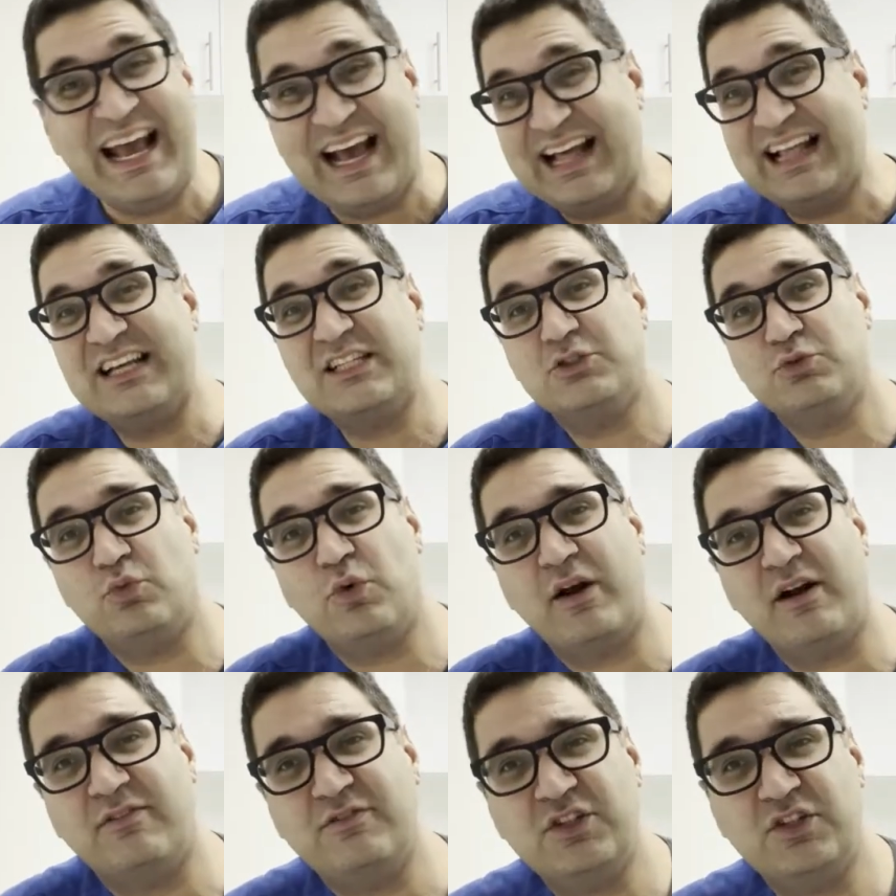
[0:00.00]
that's
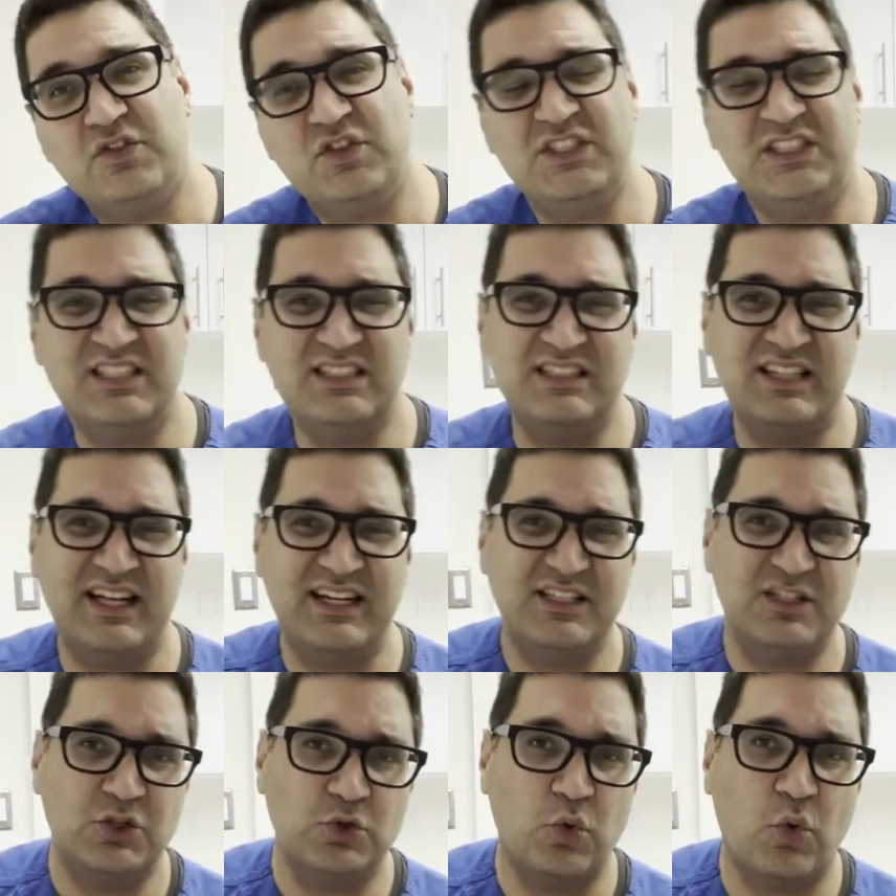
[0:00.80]
one of the reasons
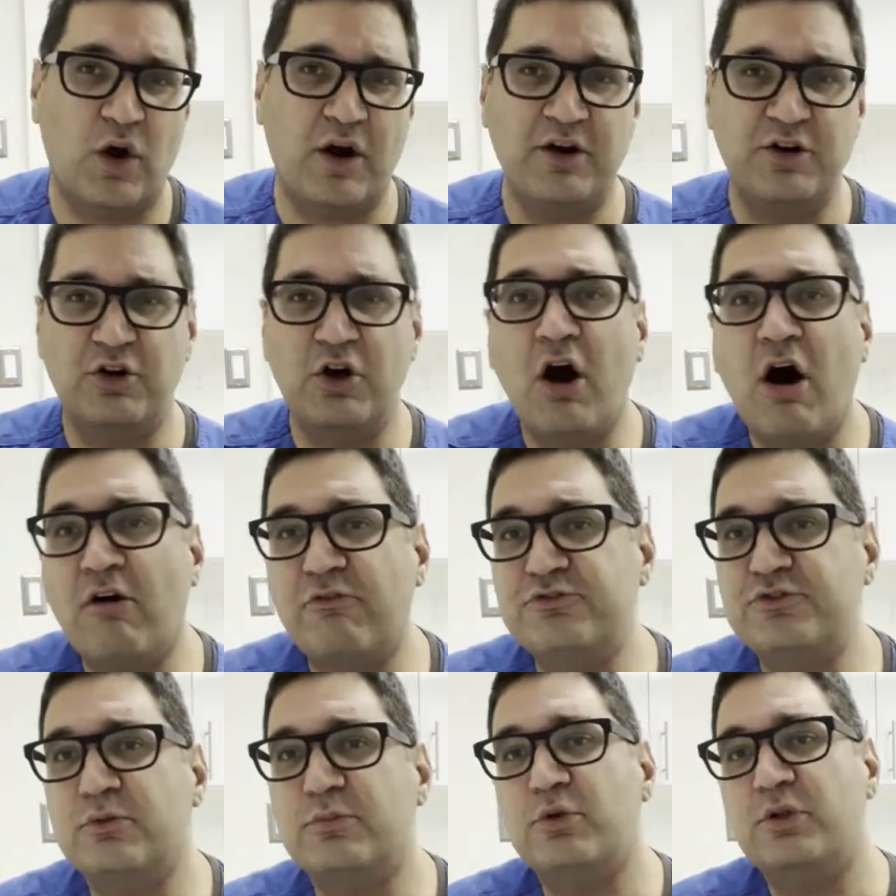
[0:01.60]
dentists who aren't
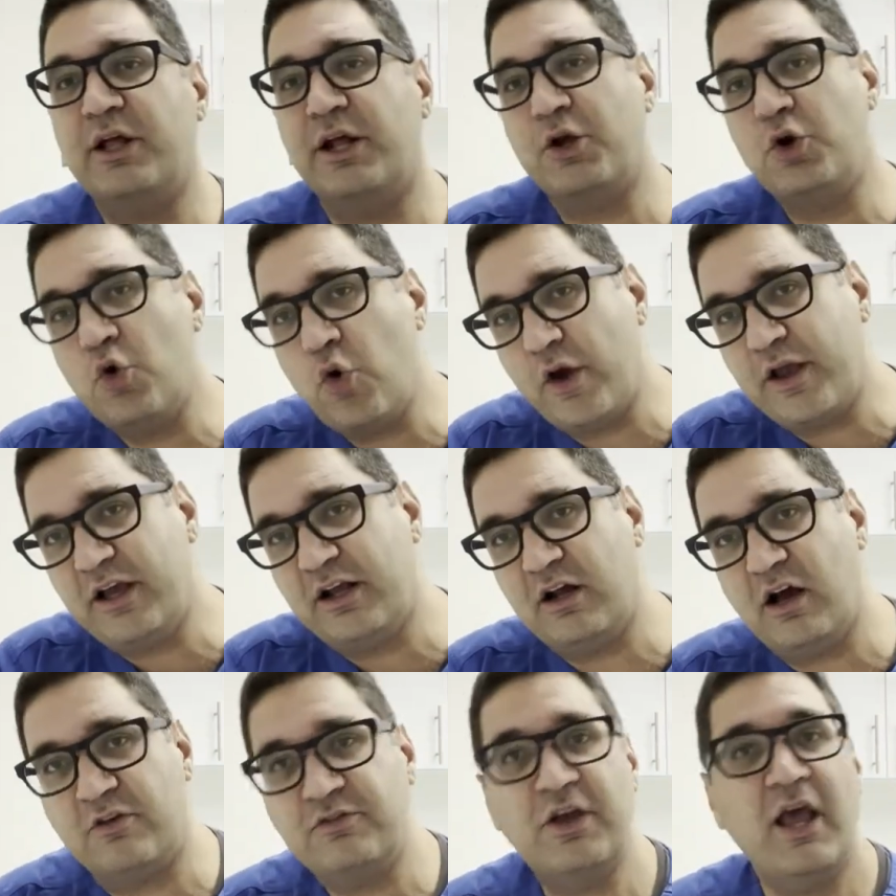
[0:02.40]
comfortable and quick
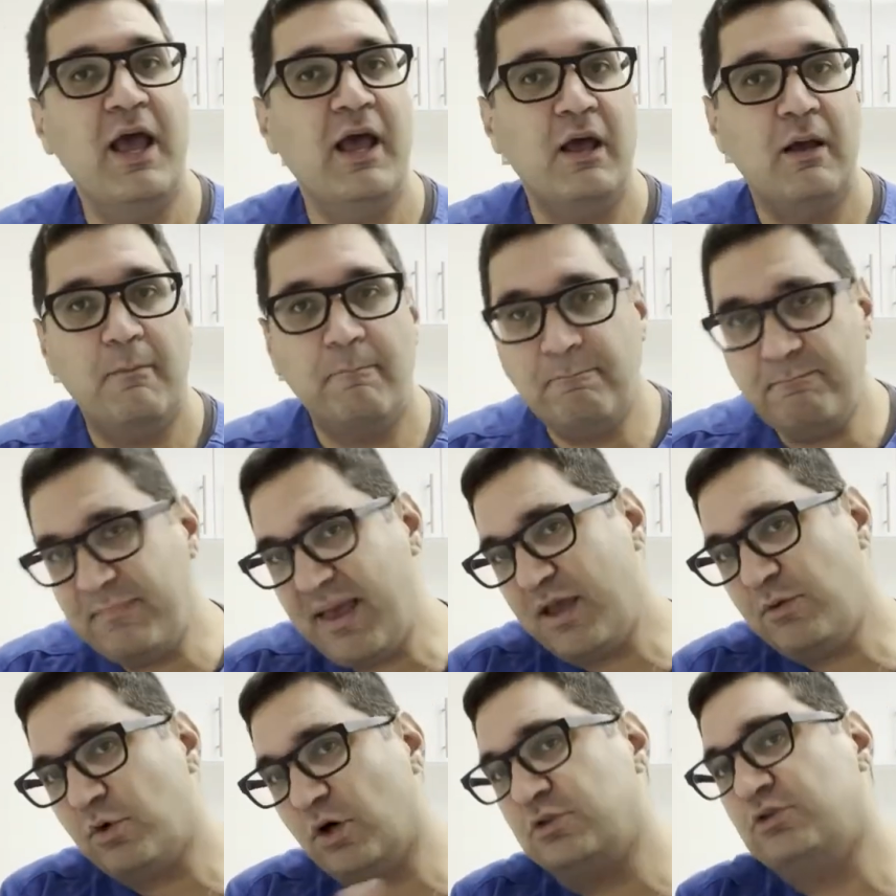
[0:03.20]
enough
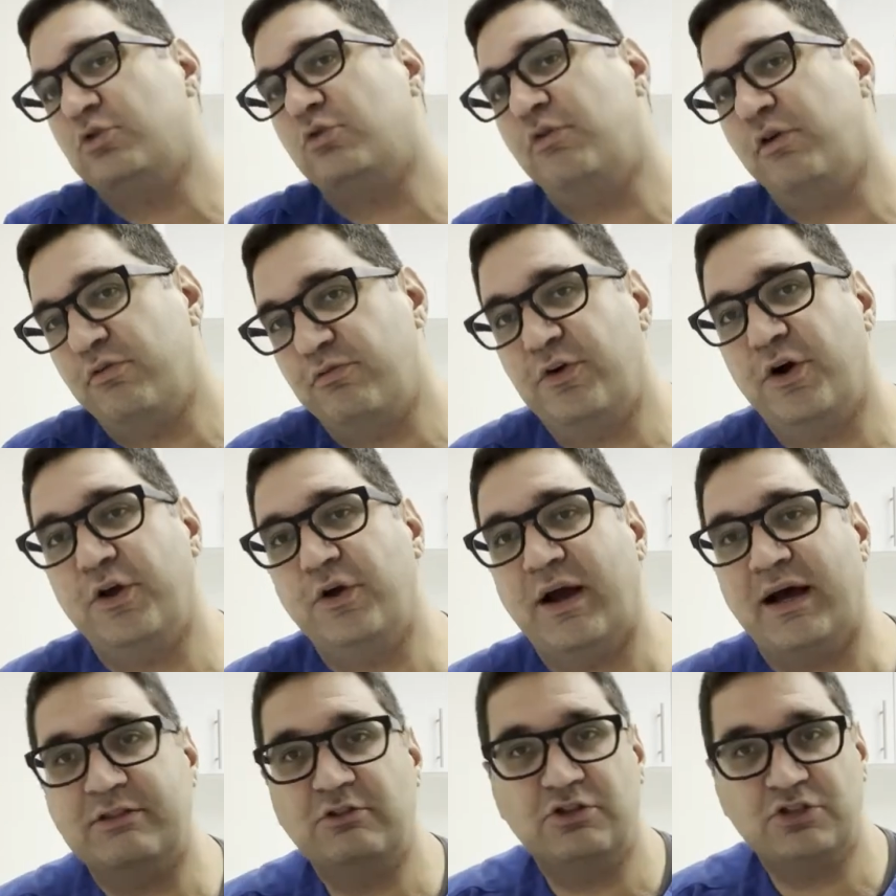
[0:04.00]
may want to refer
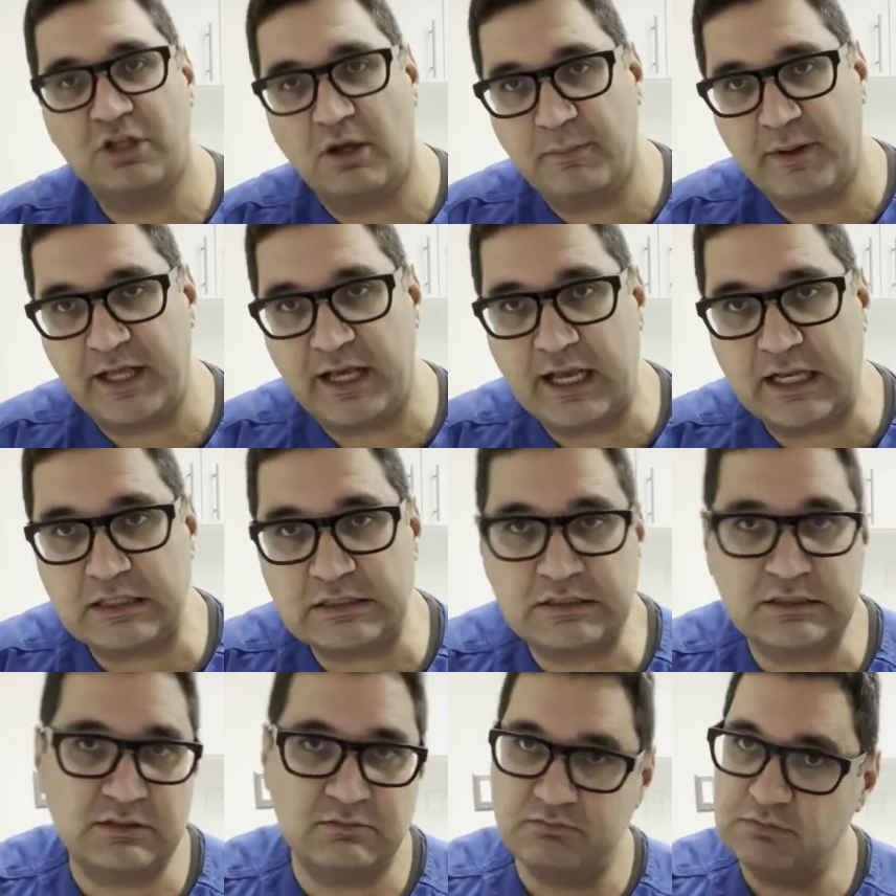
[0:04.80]
you out to somebody else.